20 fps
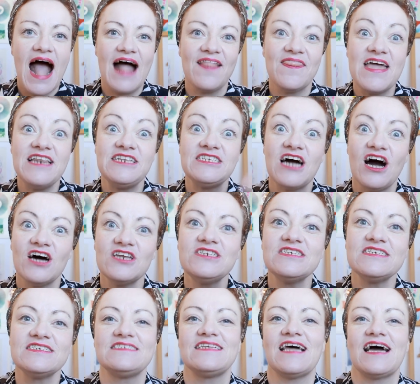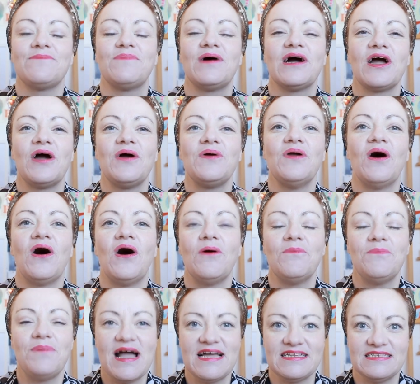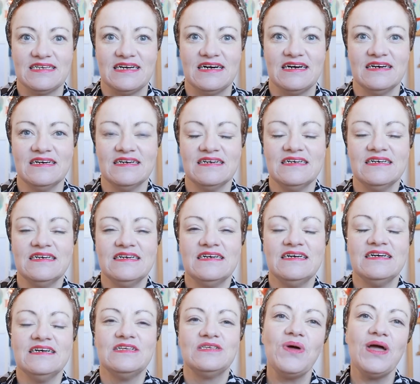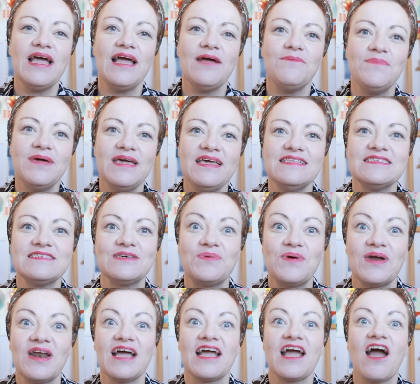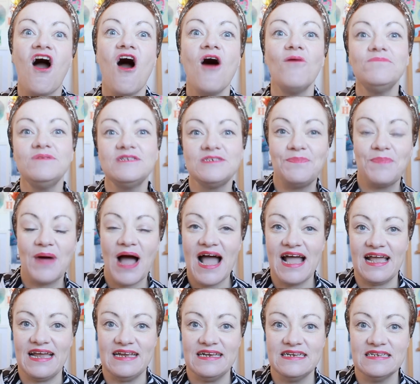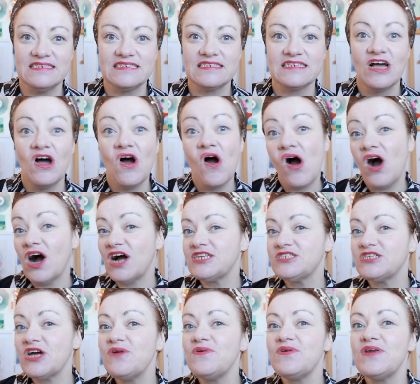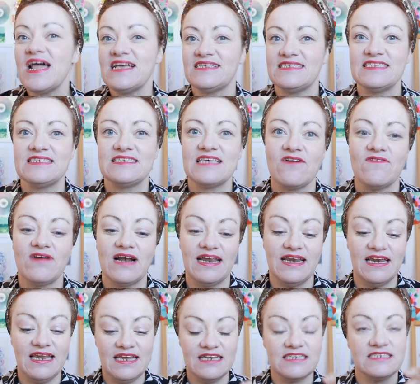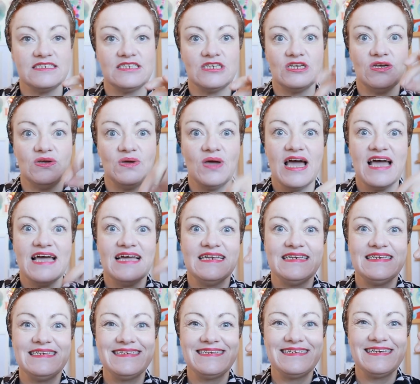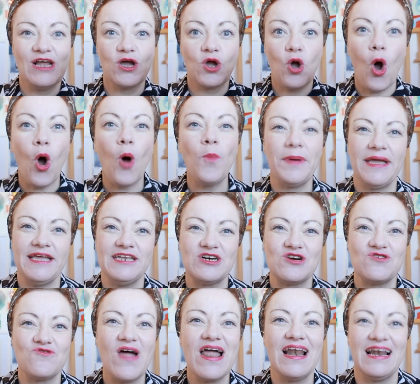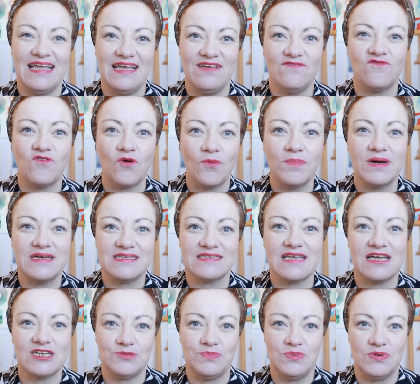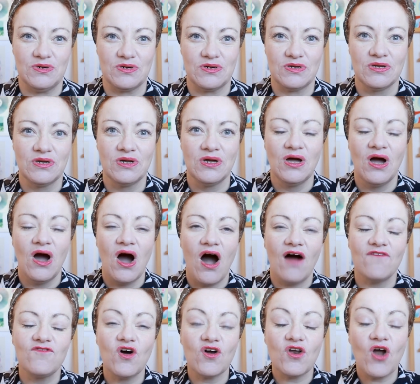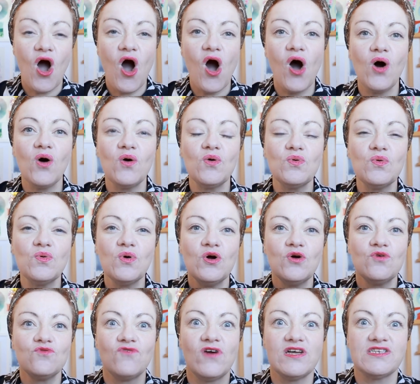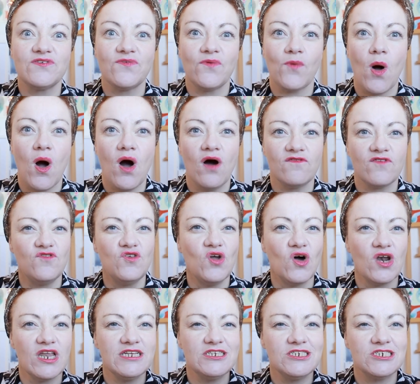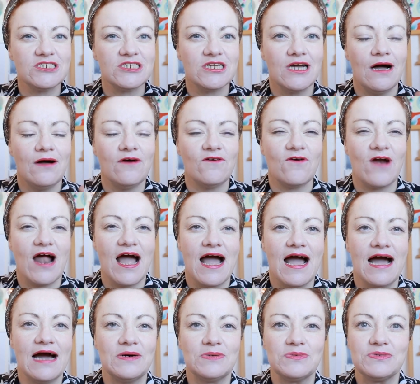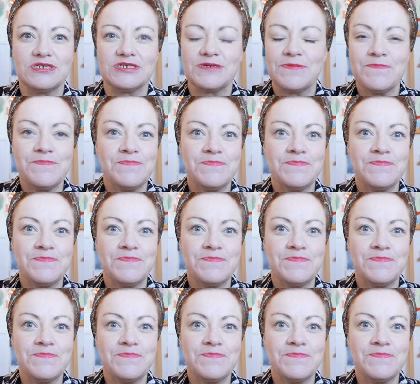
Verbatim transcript: and then to understand my own art better. It means that when I come to paint, I don't necessarily need to copy directly from my sketchbook. I've got a whole reservoir of knowledge around